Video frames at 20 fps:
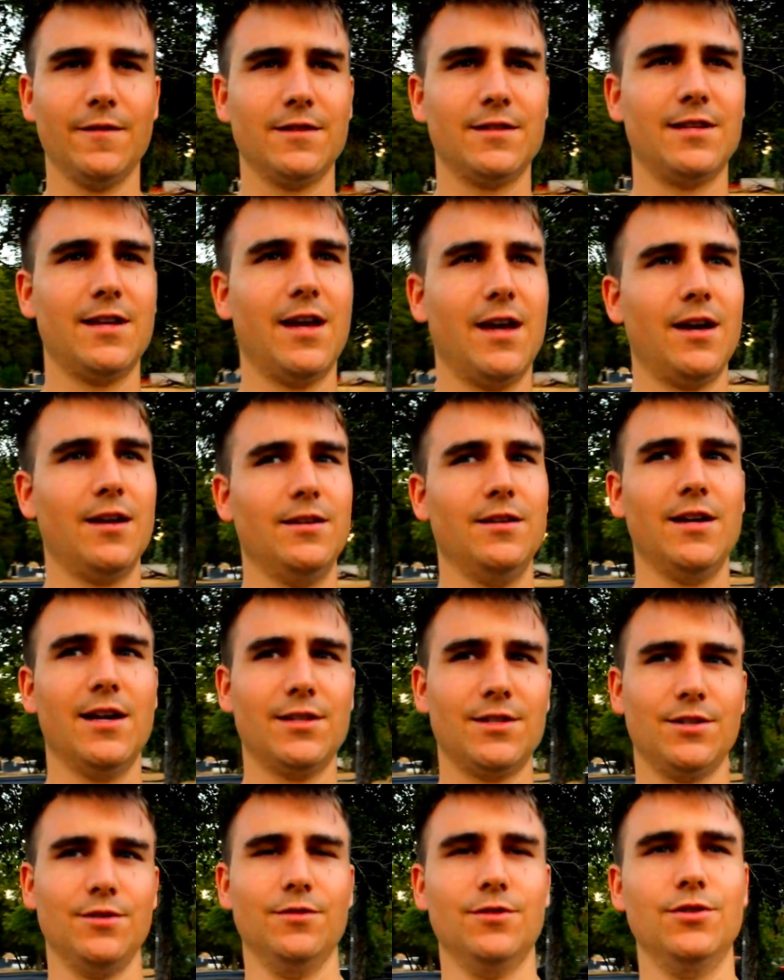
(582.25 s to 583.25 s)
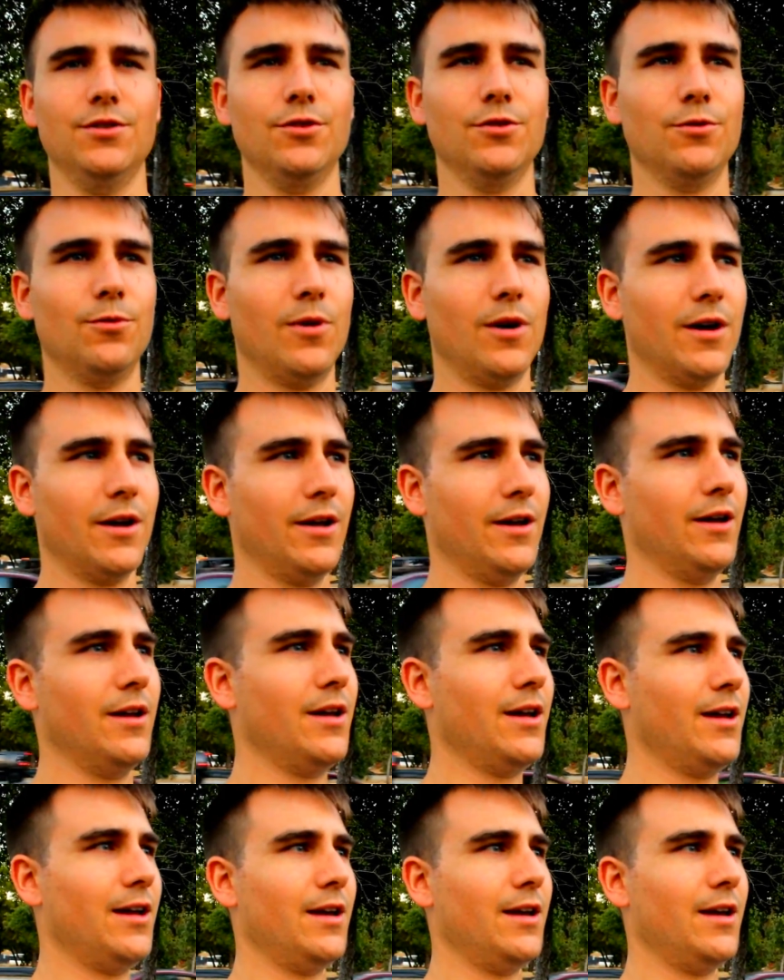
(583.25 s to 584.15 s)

the sand. Yes, you do want to